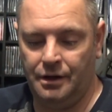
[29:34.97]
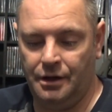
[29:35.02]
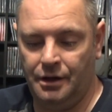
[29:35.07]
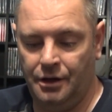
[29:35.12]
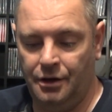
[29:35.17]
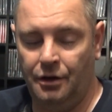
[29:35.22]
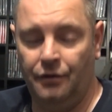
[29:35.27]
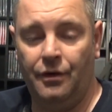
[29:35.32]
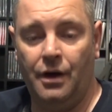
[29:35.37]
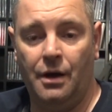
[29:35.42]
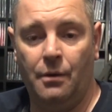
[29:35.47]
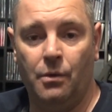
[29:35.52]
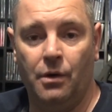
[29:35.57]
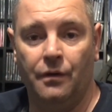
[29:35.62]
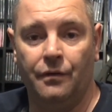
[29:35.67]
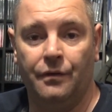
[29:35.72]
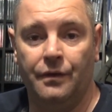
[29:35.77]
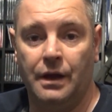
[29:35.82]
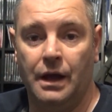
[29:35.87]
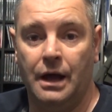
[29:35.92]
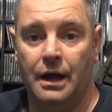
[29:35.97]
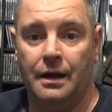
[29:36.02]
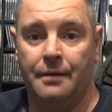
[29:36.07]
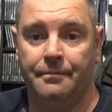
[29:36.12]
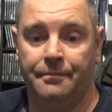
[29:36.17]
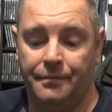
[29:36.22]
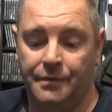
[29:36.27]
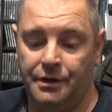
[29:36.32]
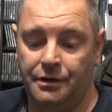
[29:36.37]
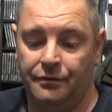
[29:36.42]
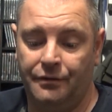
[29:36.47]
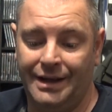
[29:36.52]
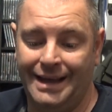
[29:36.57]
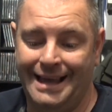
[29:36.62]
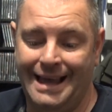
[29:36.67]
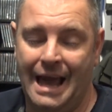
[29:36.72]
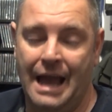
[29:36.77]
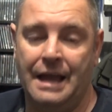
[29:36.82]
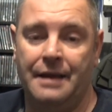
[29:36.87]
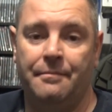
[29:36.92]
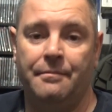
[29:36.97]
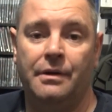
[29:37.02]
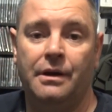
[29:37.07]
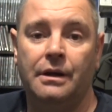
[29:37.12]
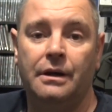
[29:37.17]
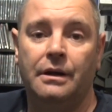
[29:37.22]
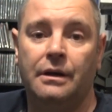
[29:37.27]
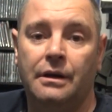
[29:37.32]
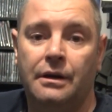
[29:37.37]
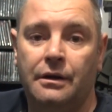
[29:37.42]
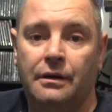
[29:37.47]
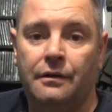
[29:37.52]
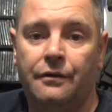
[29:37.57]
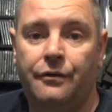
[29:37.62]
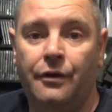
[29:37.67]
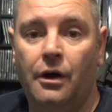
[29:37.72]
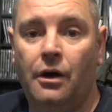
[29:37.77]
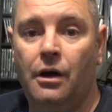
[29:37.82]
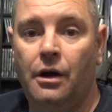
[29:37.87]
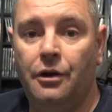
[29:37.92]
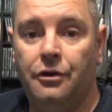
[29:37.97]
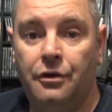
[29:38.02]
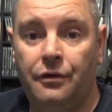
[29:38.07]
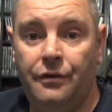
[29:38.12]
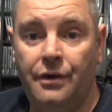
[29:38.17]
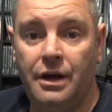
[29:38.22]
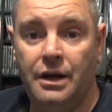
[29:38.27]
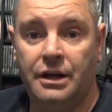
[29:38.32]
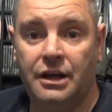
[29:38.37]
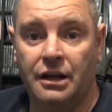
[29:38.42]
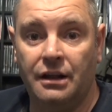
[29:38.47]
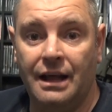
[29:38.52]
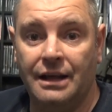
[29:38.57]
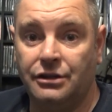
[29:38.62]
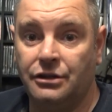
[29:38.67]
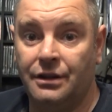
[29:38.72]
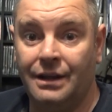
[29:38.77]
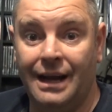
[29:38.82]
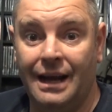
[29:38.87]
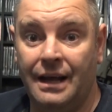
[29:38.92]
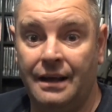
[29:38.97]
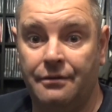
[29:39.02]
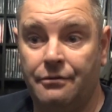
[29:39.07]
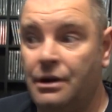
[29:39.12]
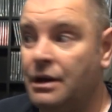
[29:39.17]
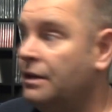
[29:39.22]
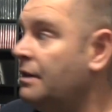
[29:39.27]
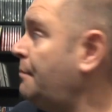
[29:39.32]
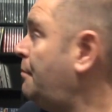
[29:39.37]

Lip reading: Another game for another collection that I ain't really